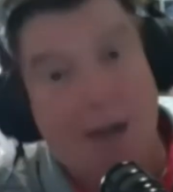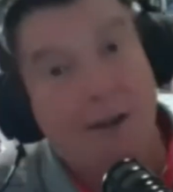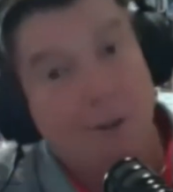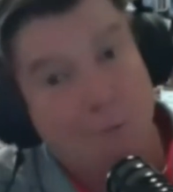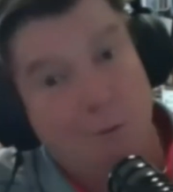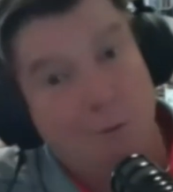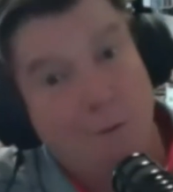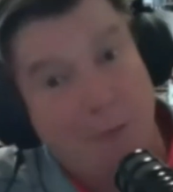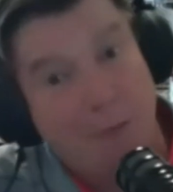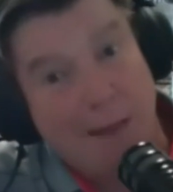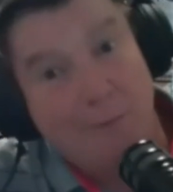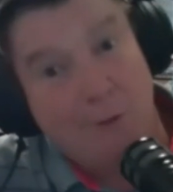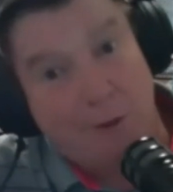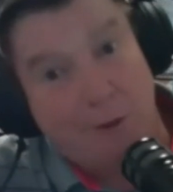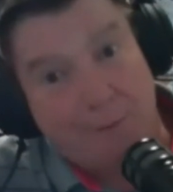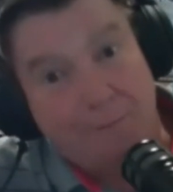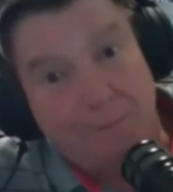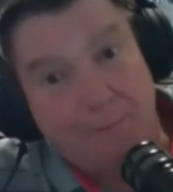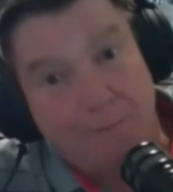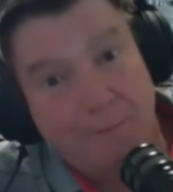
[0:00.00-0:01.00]
them remember
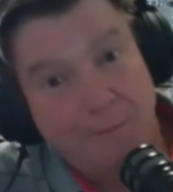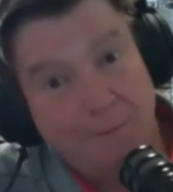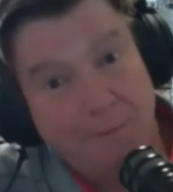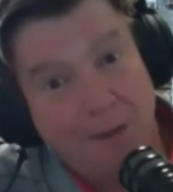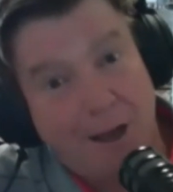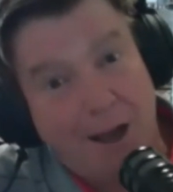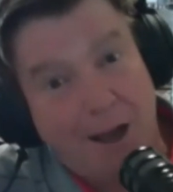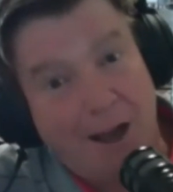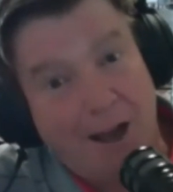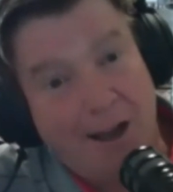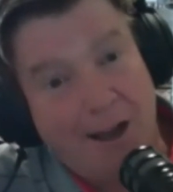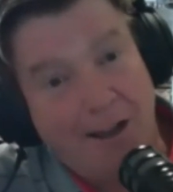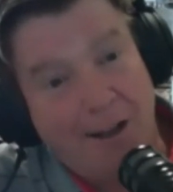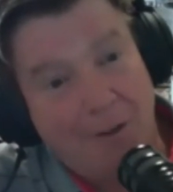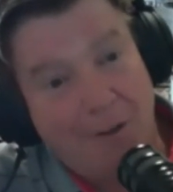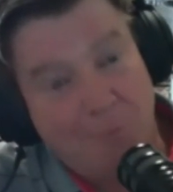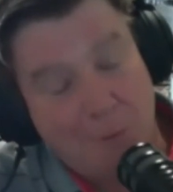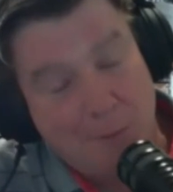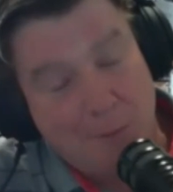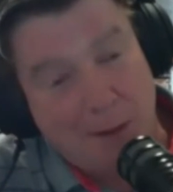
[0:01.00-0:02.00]
him.
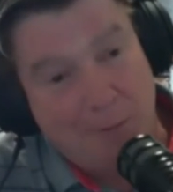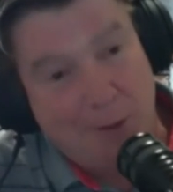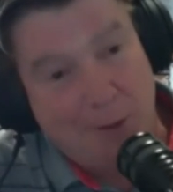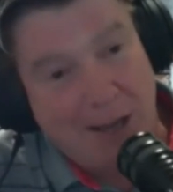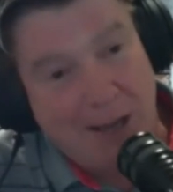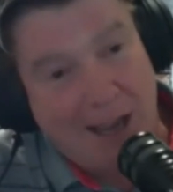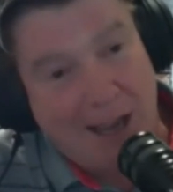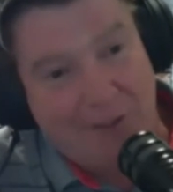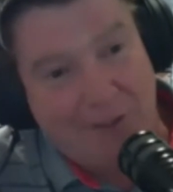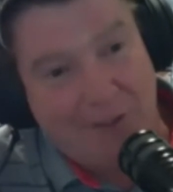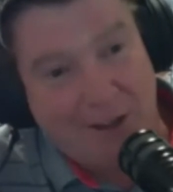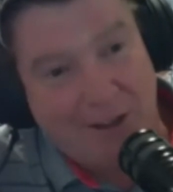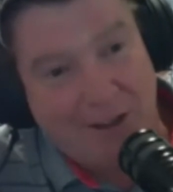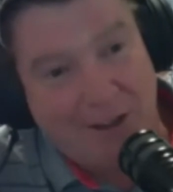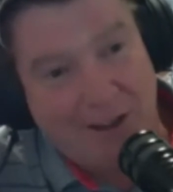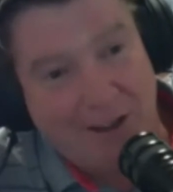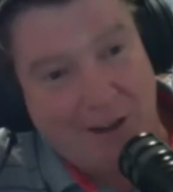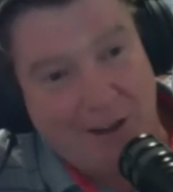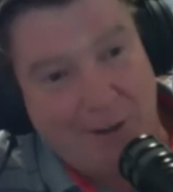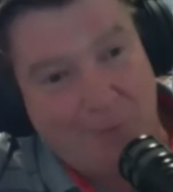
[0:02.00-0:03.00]
Remember
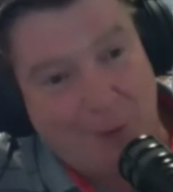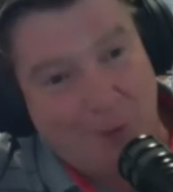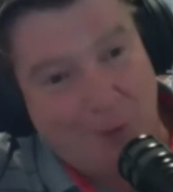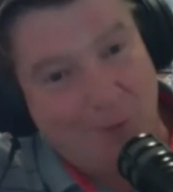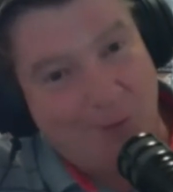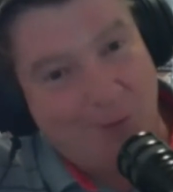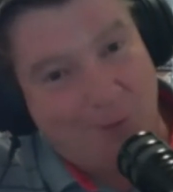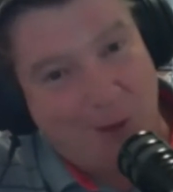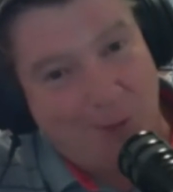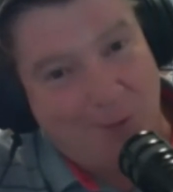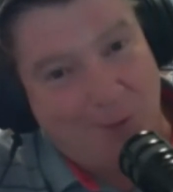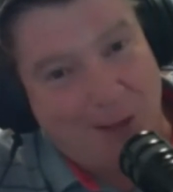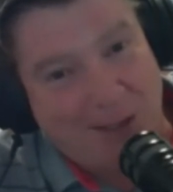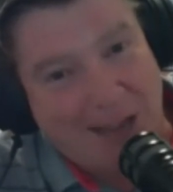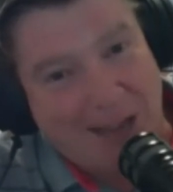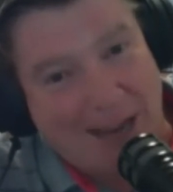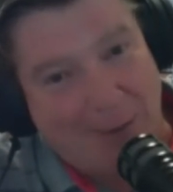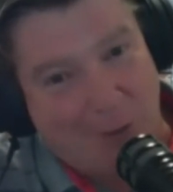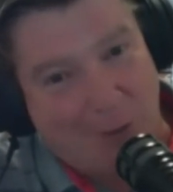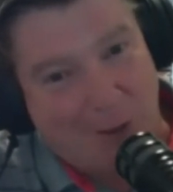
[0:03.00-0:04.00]
Kevin, from the
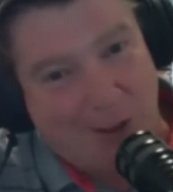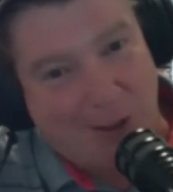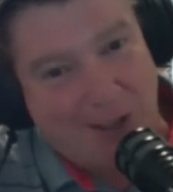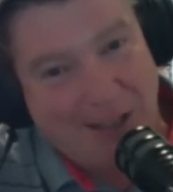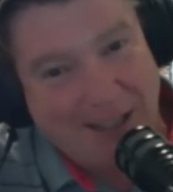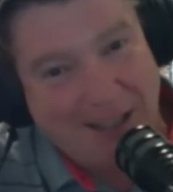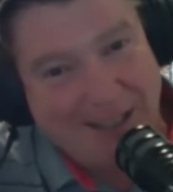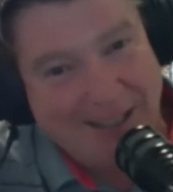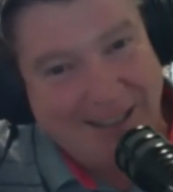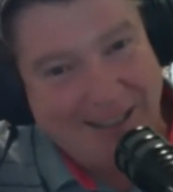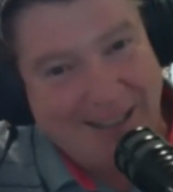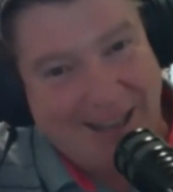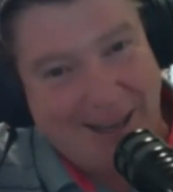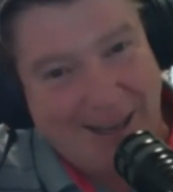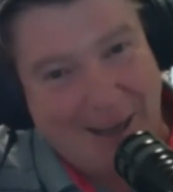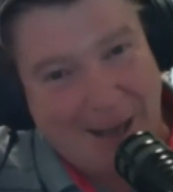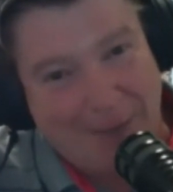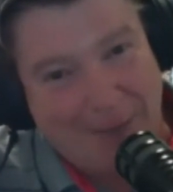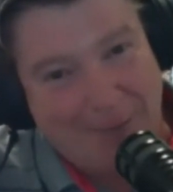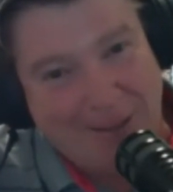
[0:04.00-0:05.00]
table
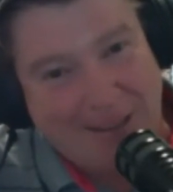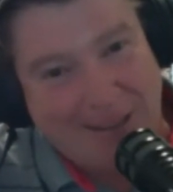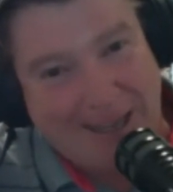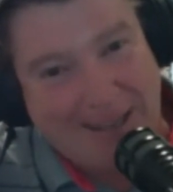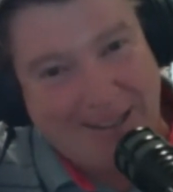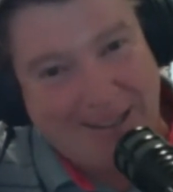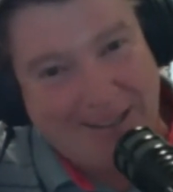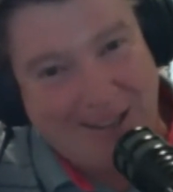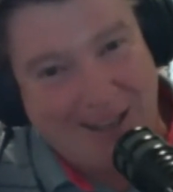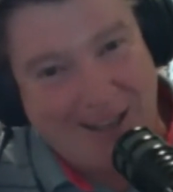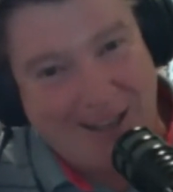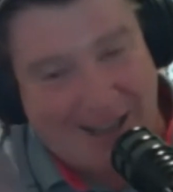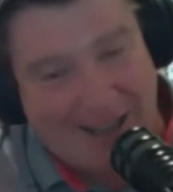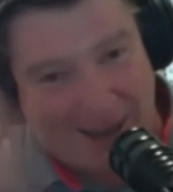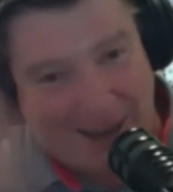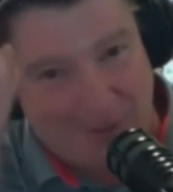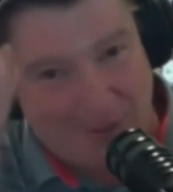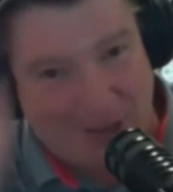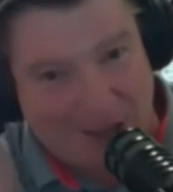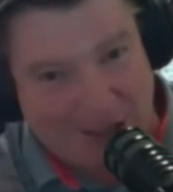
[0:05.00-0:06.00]
upstage,
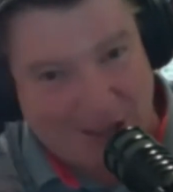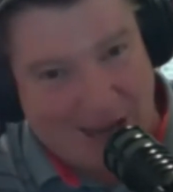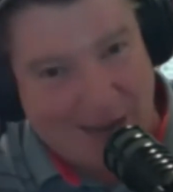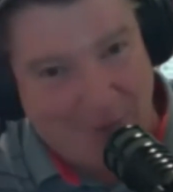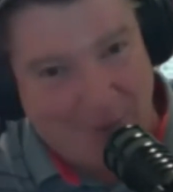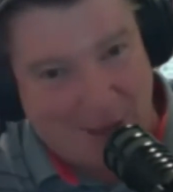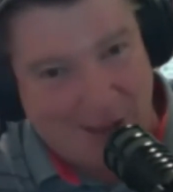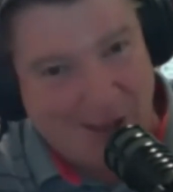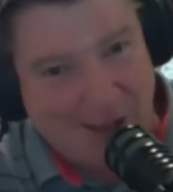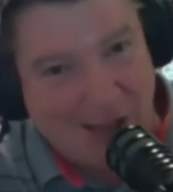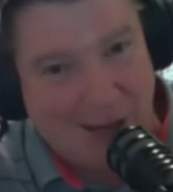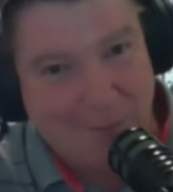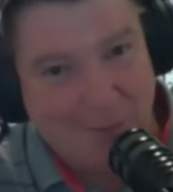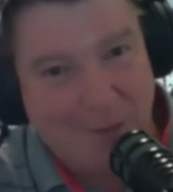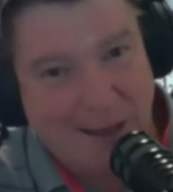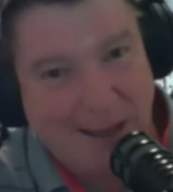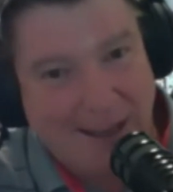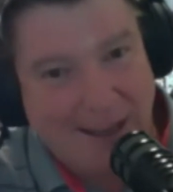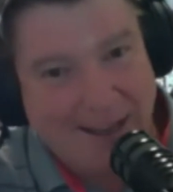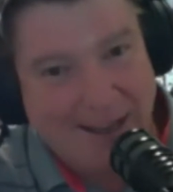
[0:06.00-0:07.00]
up in the Diamond
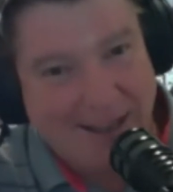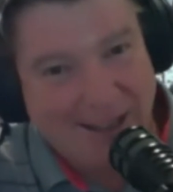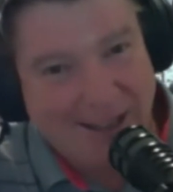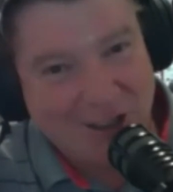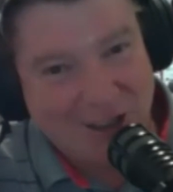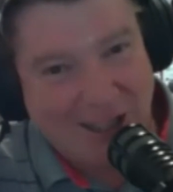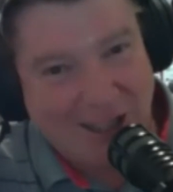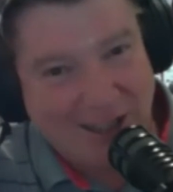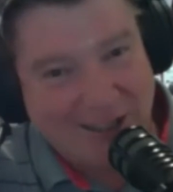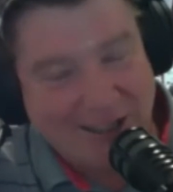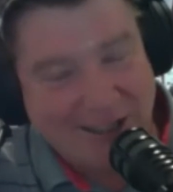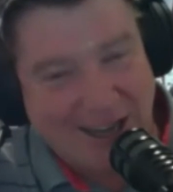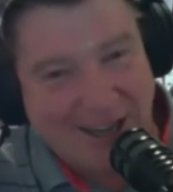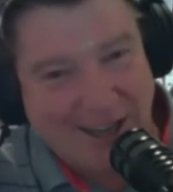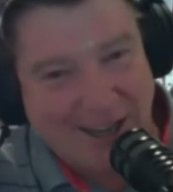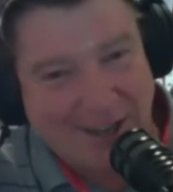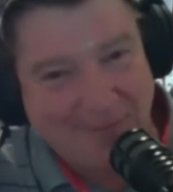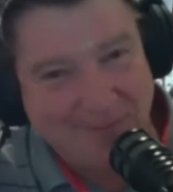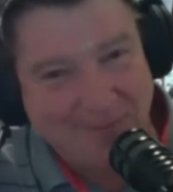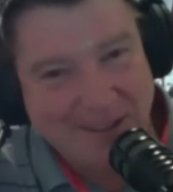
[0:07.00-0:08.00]
Club at Shea
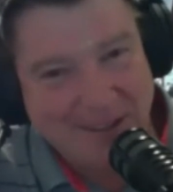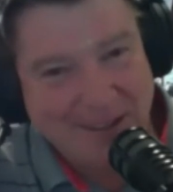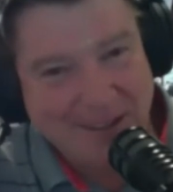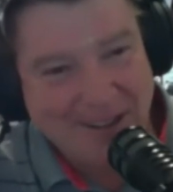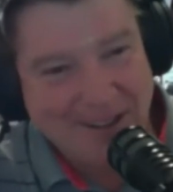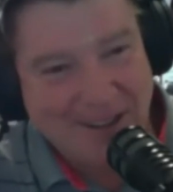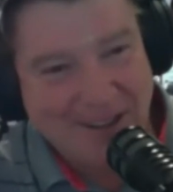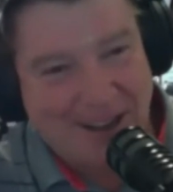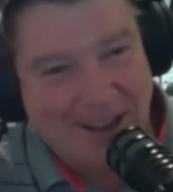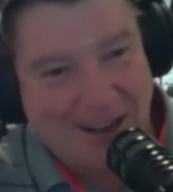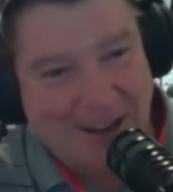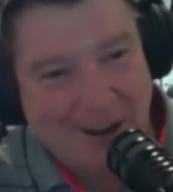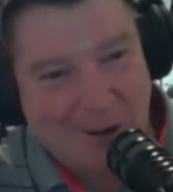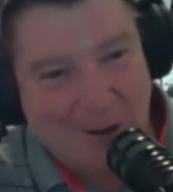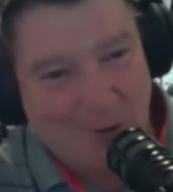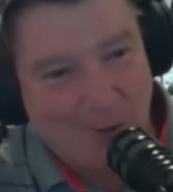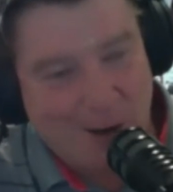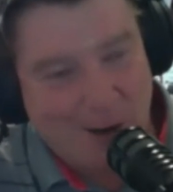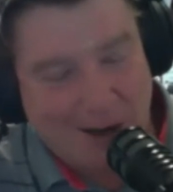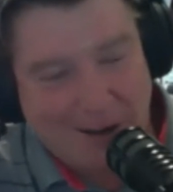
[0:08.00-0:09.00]
Stadium,
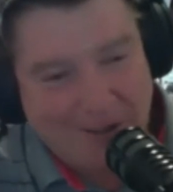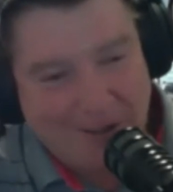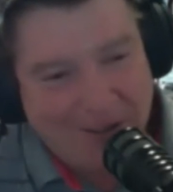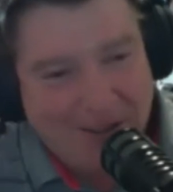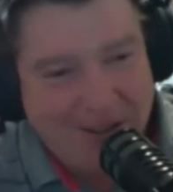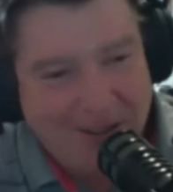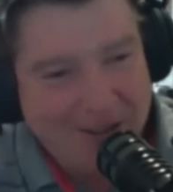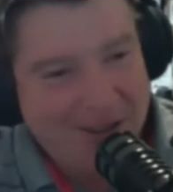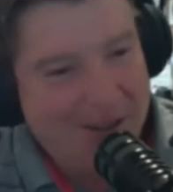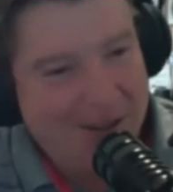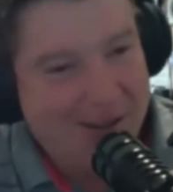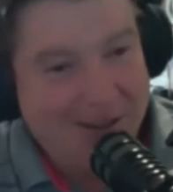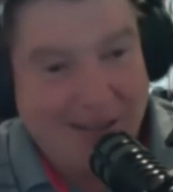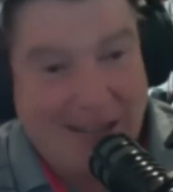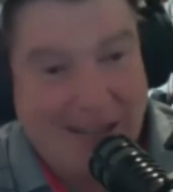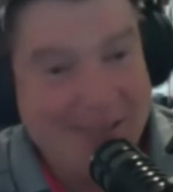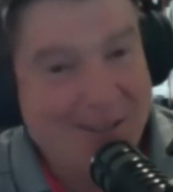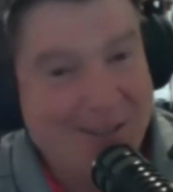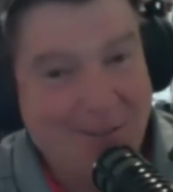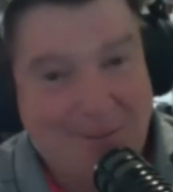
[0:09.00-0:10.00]
where
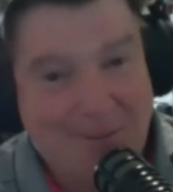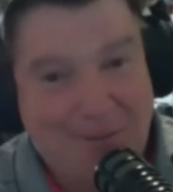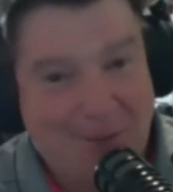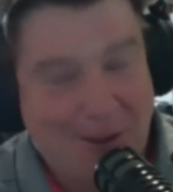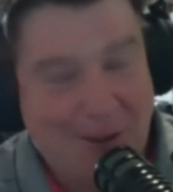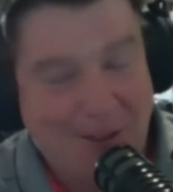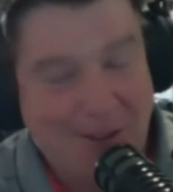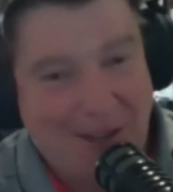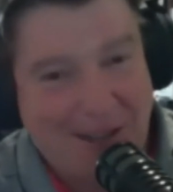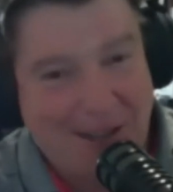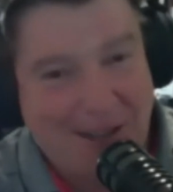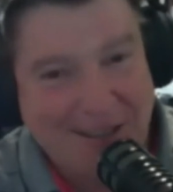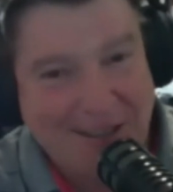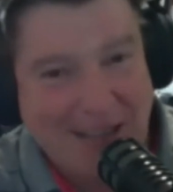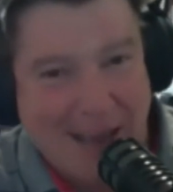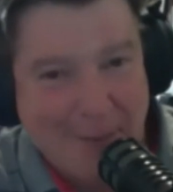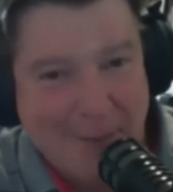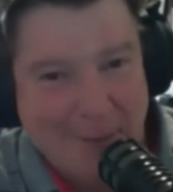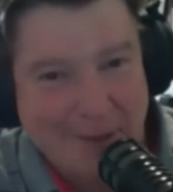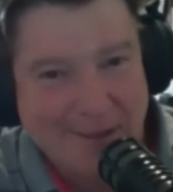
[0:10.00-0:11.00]
lots of fun things
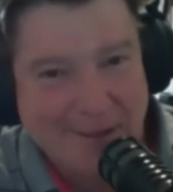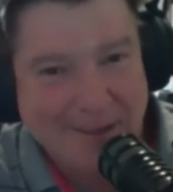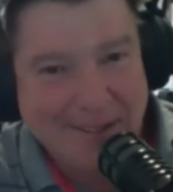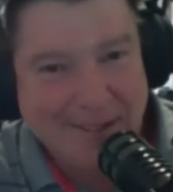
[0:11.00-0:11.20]
happened.